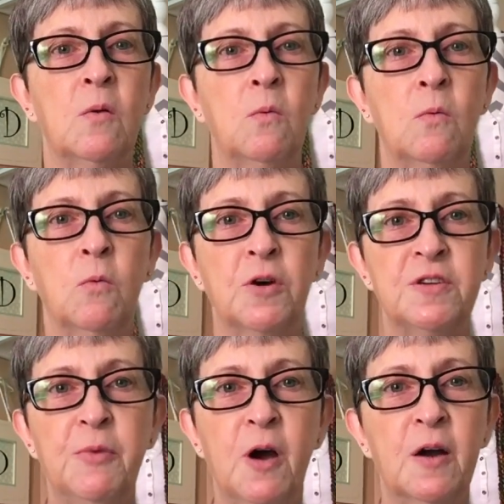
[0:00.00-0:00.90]
works
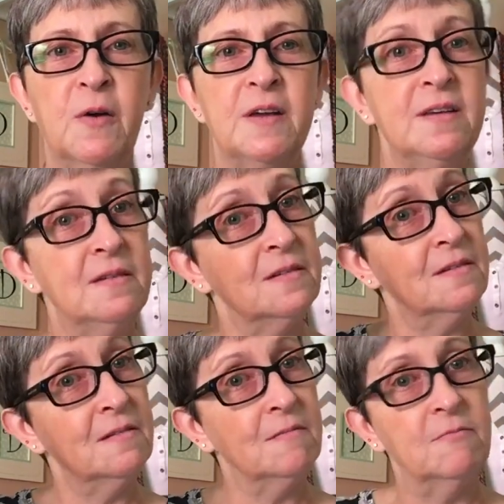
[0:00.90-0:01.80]
in progress.
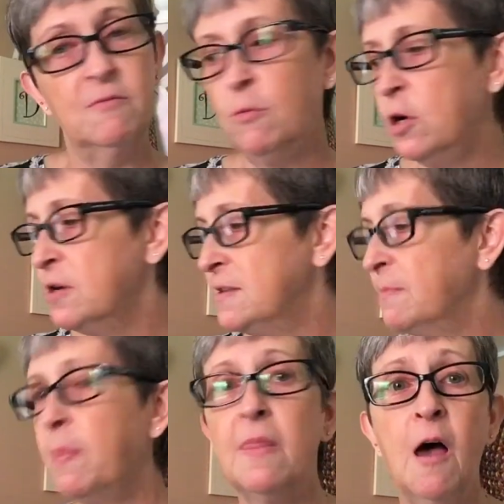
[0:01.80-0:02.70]
Words,
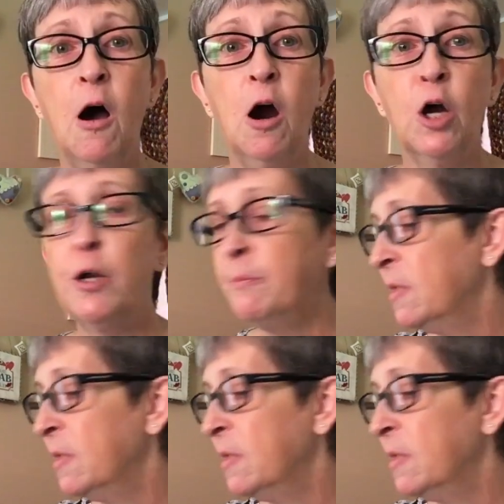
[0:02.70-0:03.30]
hard.